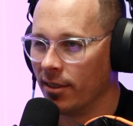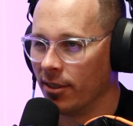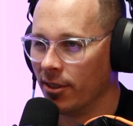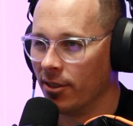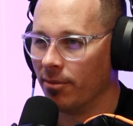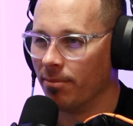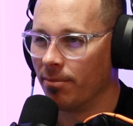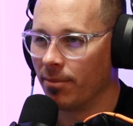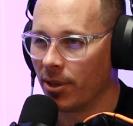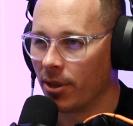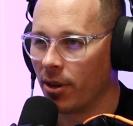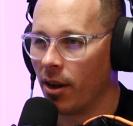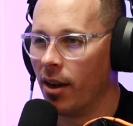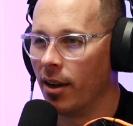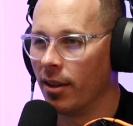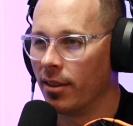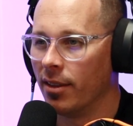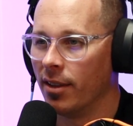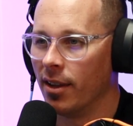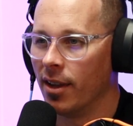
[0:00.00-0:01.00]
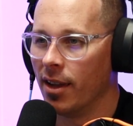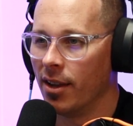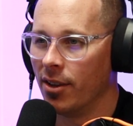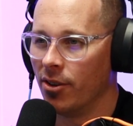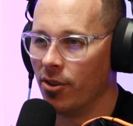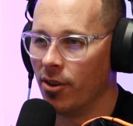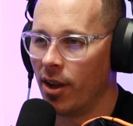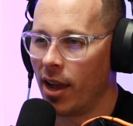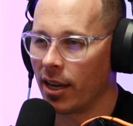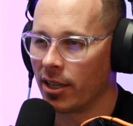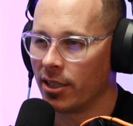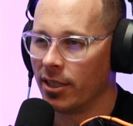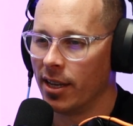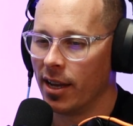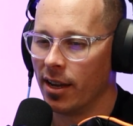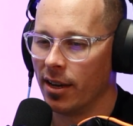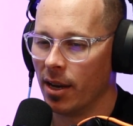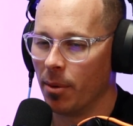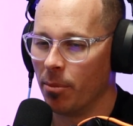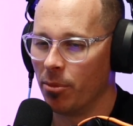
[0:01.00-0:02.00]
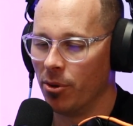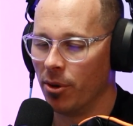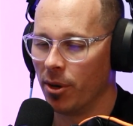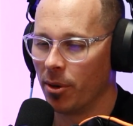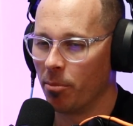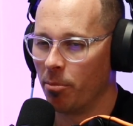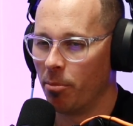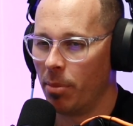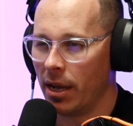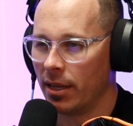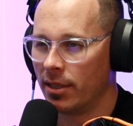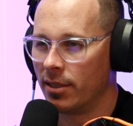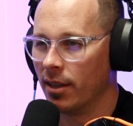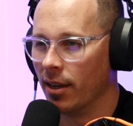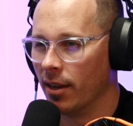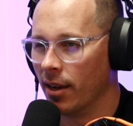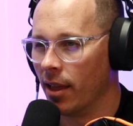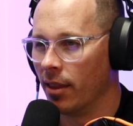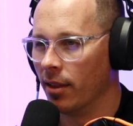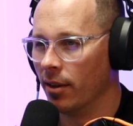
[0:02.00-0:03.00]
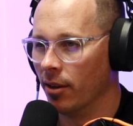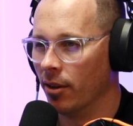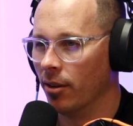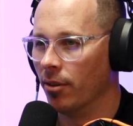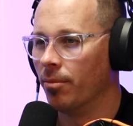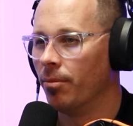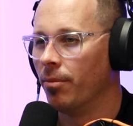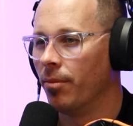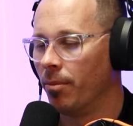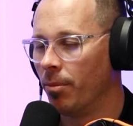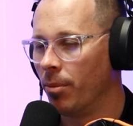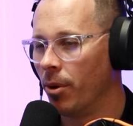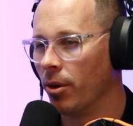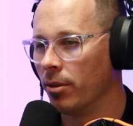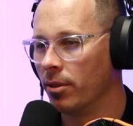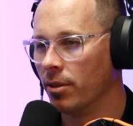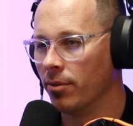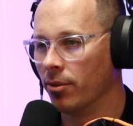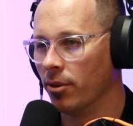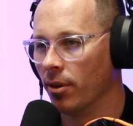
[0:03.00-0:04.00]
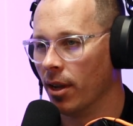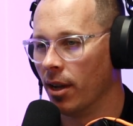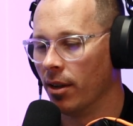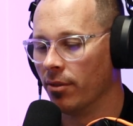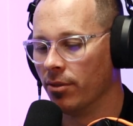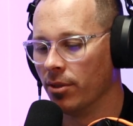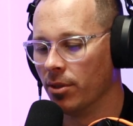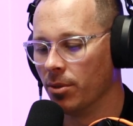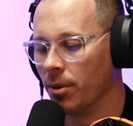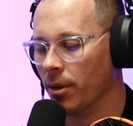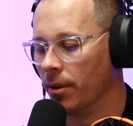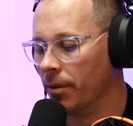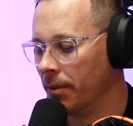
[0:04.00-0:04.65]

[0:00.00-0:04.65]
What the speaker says: and you go out there and you actually end up doing better in other little parts of your life as well.